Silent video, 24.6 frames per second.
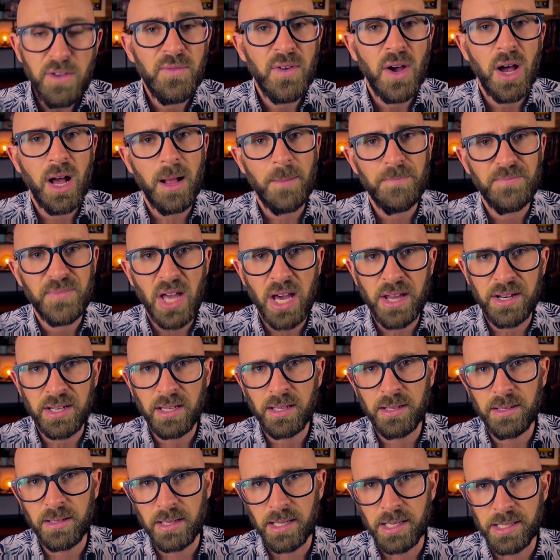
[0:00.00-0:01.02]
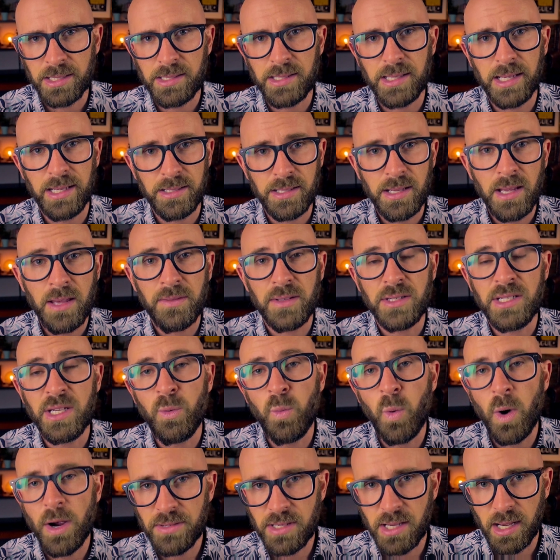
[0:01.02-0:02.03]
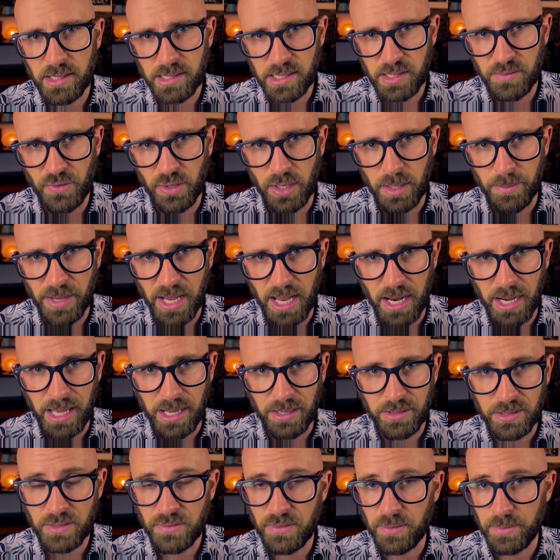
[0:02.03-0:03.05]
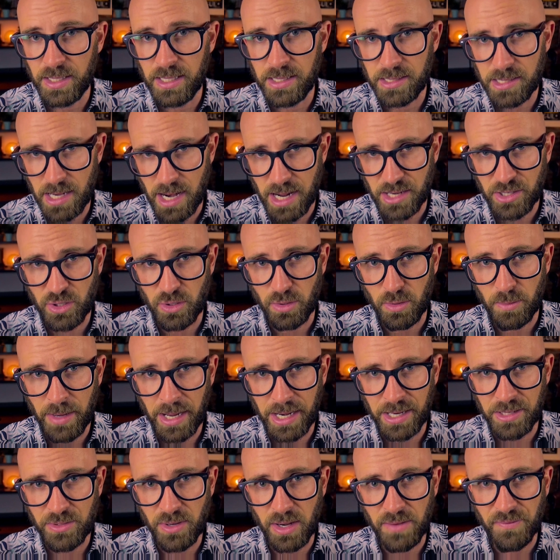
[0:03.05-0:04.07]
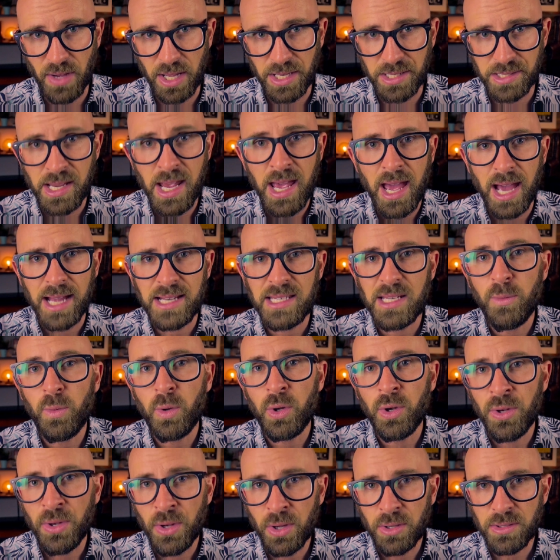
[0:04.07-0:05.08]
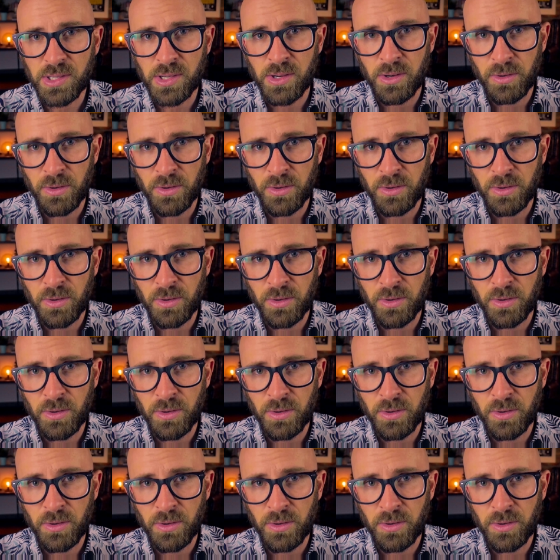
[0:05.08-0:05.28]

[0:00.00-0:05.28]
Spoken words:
far, Erdogan has said that he won't ask for a bailout from the International Monetary Fund, and he will not